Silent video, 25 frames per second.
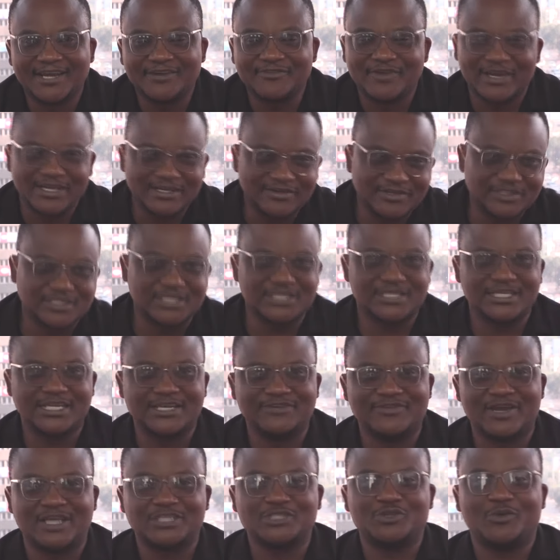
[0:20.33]
recently
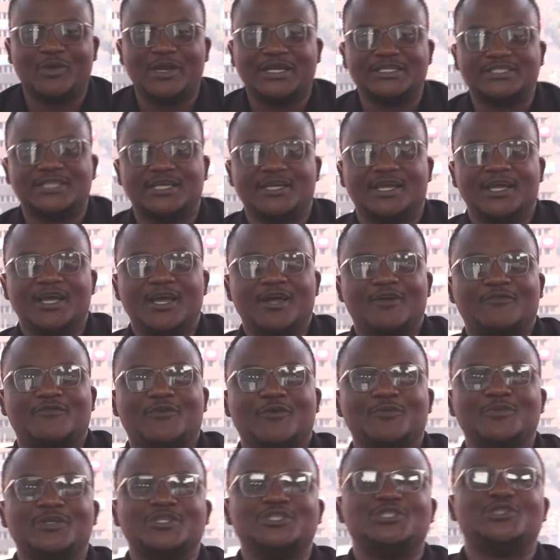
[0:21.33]
graduating
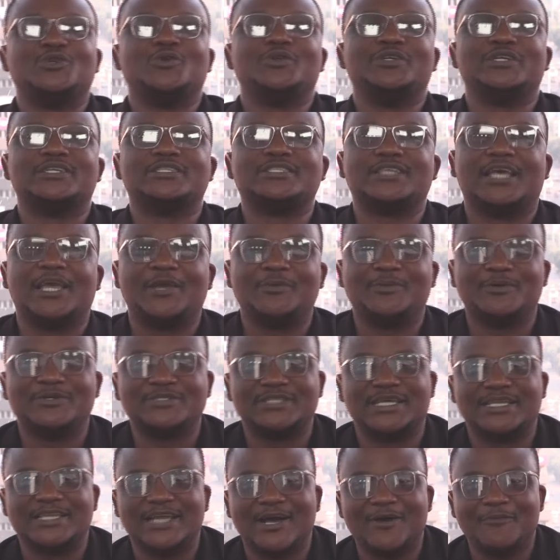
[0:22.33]
from the junior
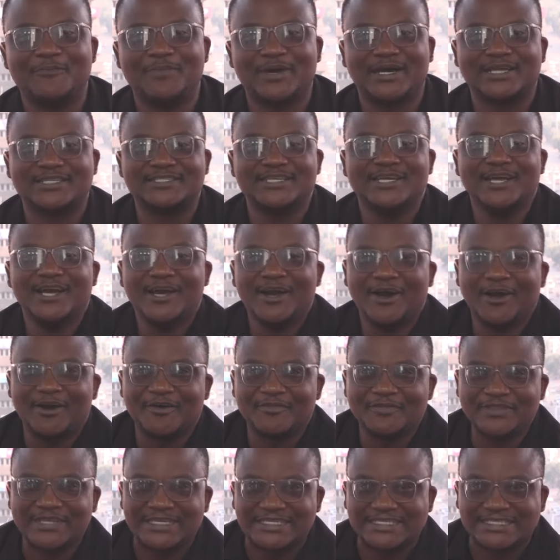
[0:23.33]
Sables and now part
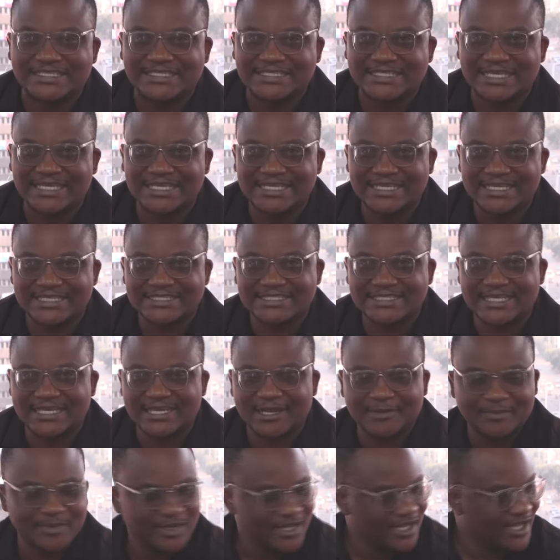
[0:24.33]
of the senior
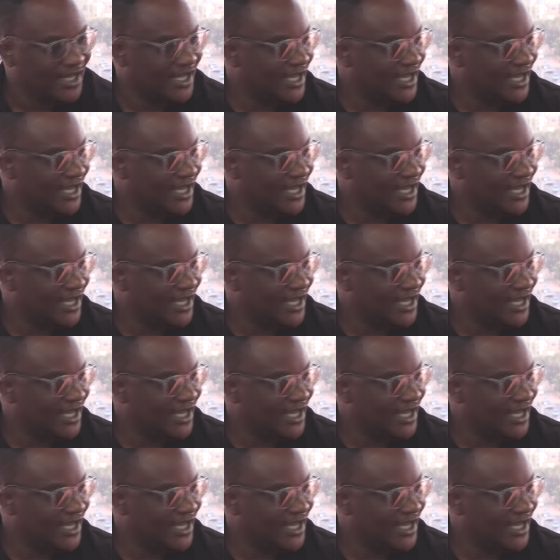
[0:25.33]
setup.